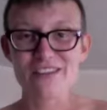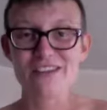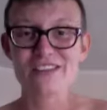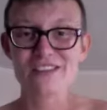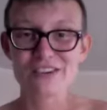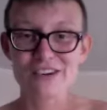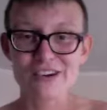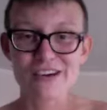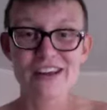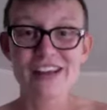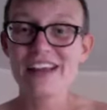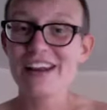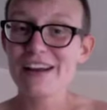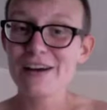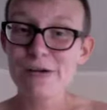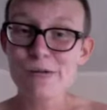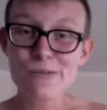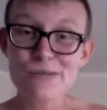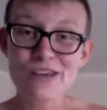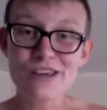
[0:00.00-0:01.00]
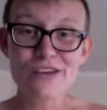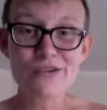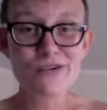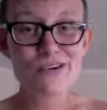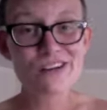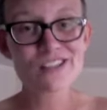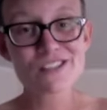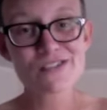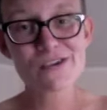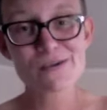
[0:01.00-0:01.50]
things are going, and I hope that you are
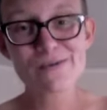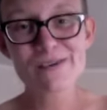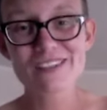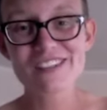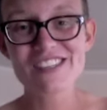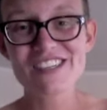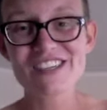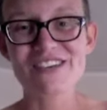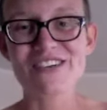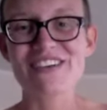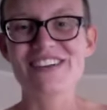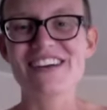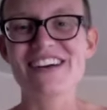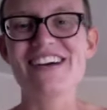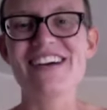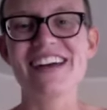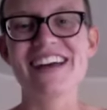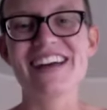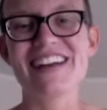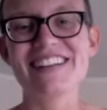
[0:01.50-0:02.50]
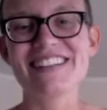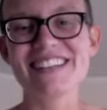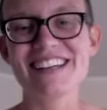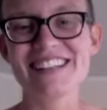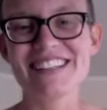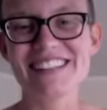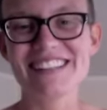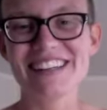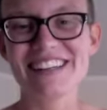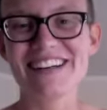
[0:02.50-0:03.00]
all doing well too. Okay, talk
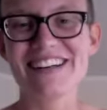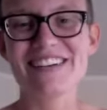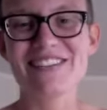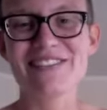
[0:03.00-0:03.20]
to you later.